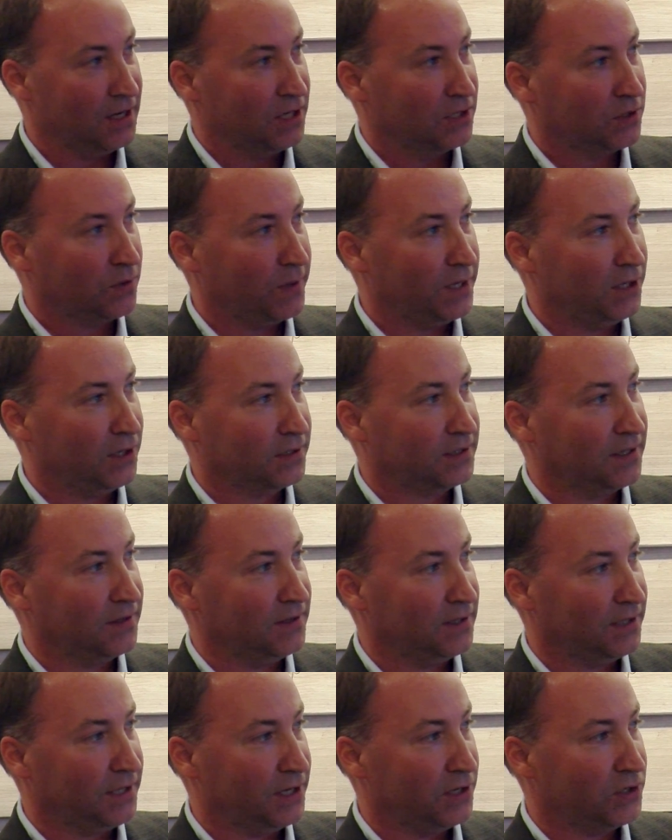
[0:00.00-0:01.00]
So we looked
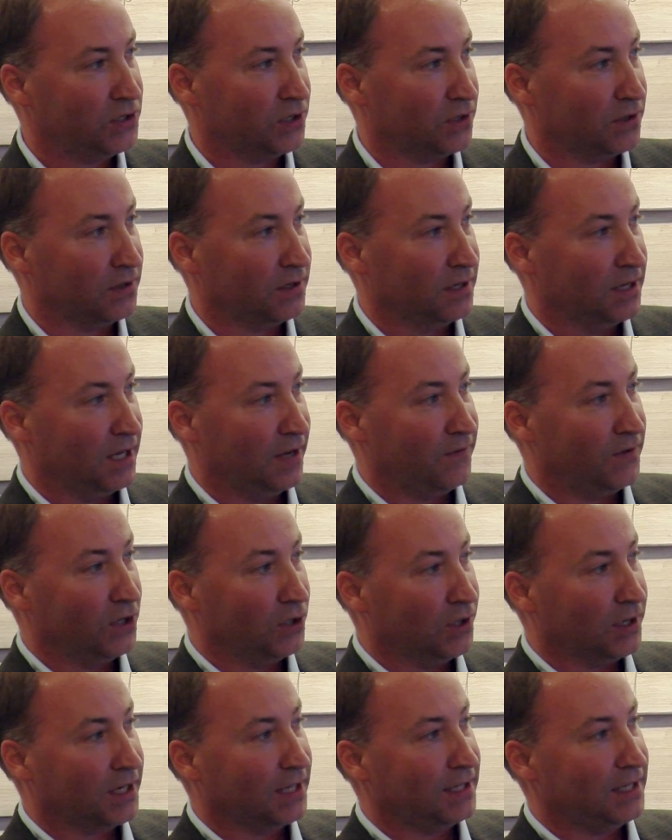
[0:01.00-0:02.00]
in the literature. If you
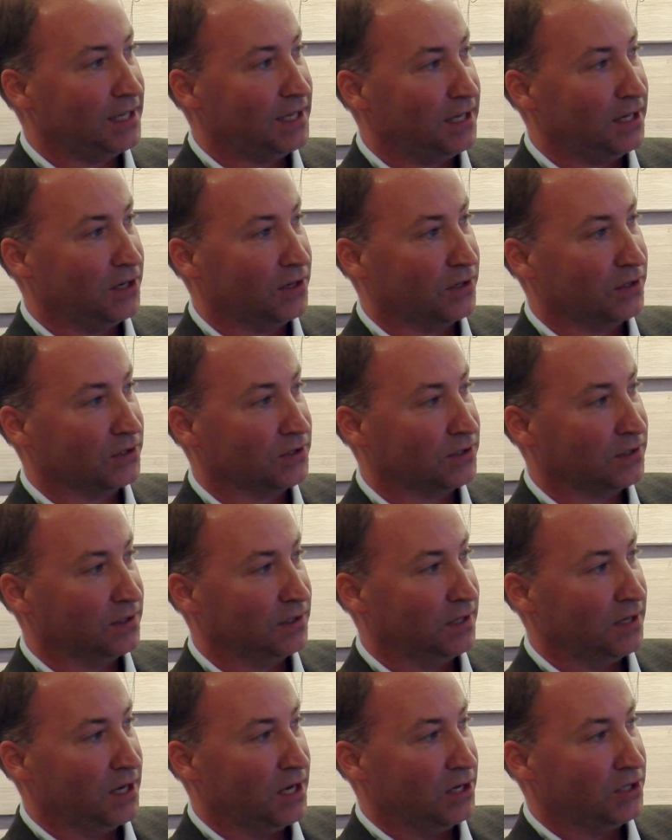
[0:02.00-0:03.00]
look at the years,
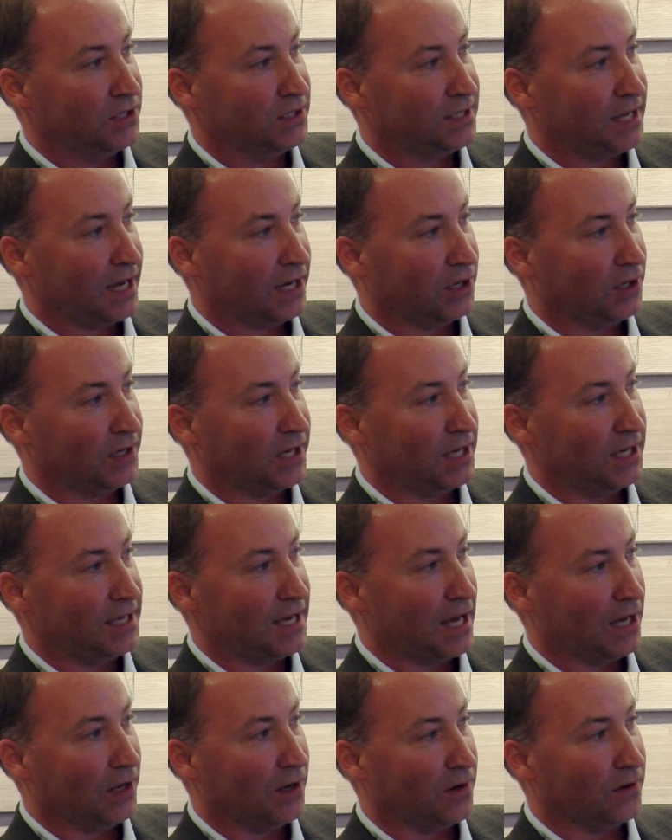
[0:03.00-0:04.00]
just take a look at
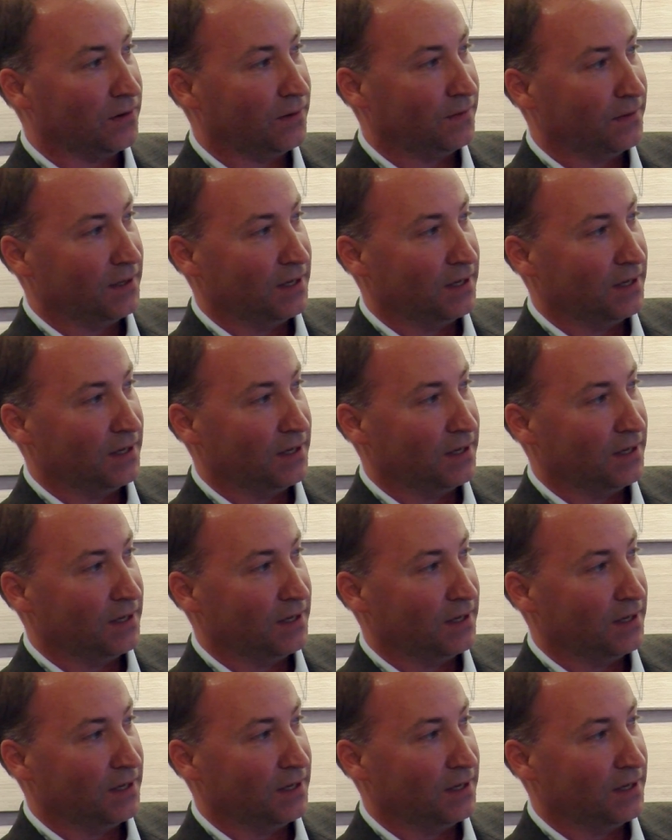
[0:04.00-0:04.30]
yellow.